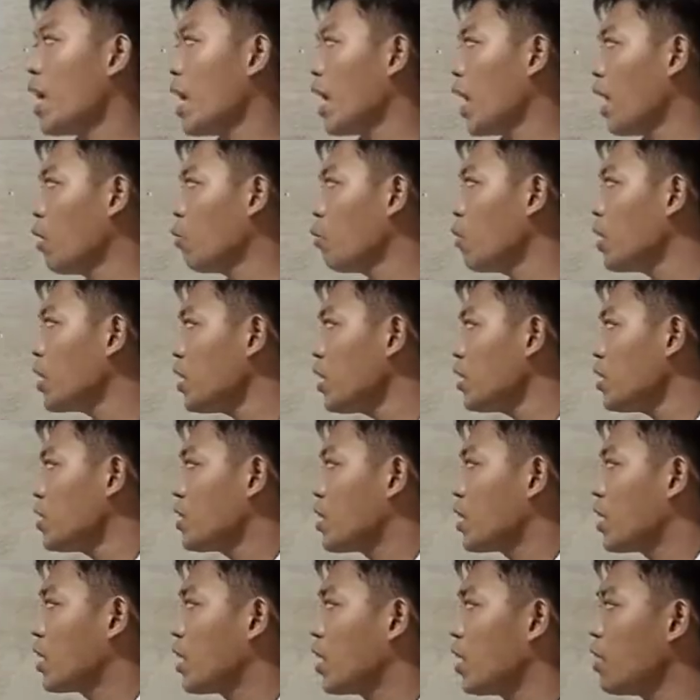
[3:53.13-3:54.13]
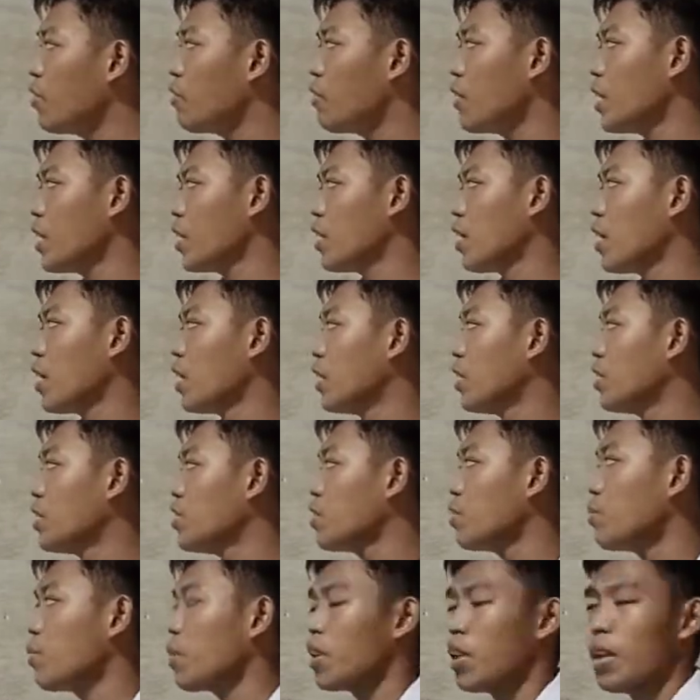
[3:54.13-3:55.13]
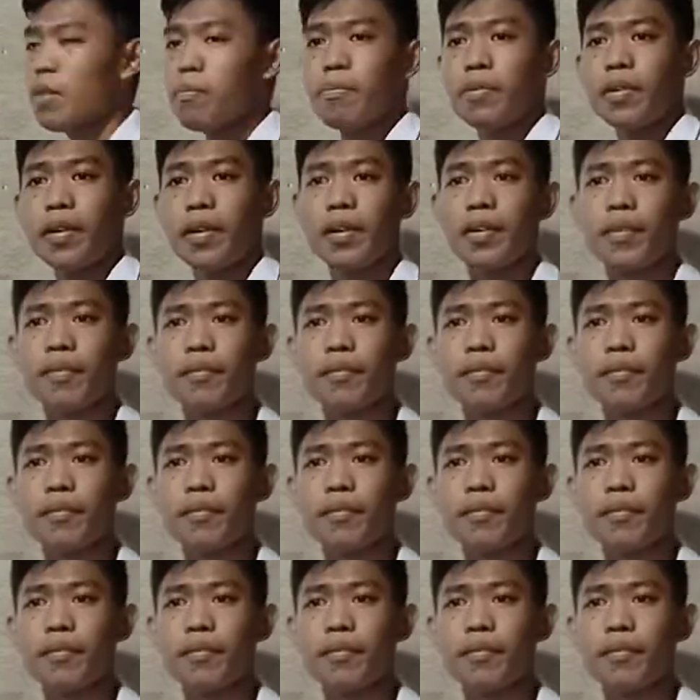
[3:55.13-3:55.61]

And what is the given decimal number?